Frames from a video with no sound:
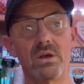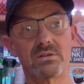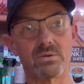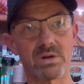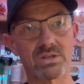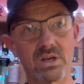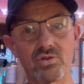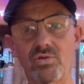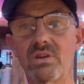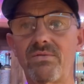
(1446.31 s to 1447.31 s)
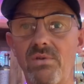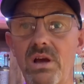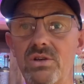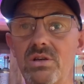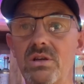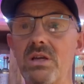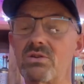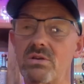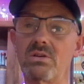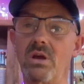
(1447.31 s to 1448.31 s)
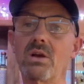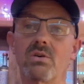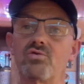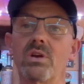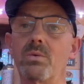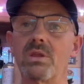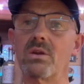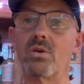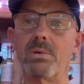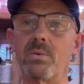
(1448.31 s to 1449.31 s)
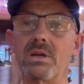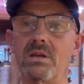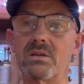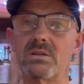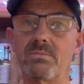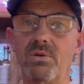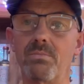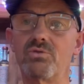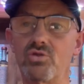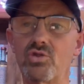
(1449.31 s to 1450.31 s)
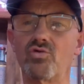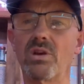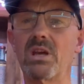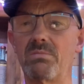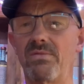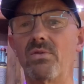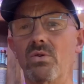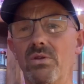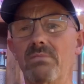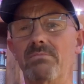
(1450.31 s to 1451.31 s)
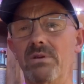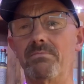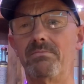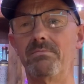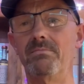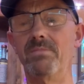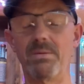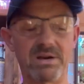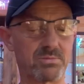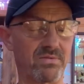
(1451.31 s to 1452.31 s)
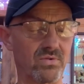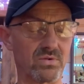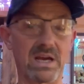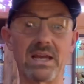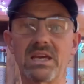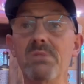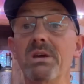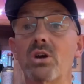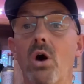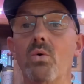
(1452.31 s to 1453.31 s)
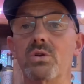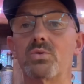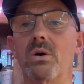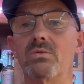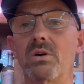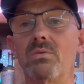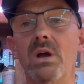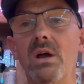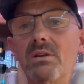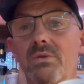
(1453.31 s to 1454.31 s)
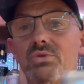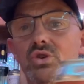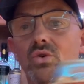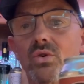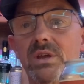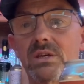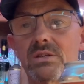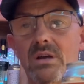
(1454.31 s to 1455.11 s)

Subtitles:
So when it's saying drink fresh, you ain't got to drink it within a couple of weeks. But just drink it before the best before day. And keep it cold as well. Don't store this.